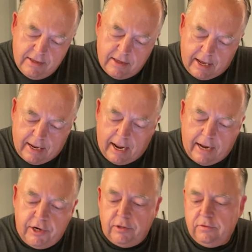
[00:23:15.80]
and
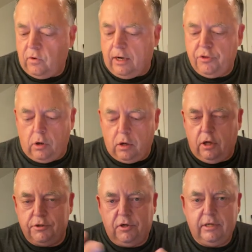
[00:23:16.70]
accurate, right? They're all
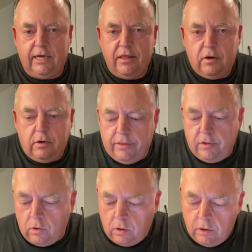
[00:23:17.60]
clustered together and
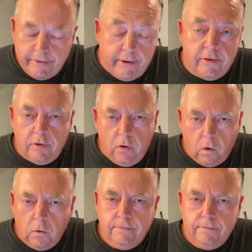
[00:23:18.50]
they're all in the hole.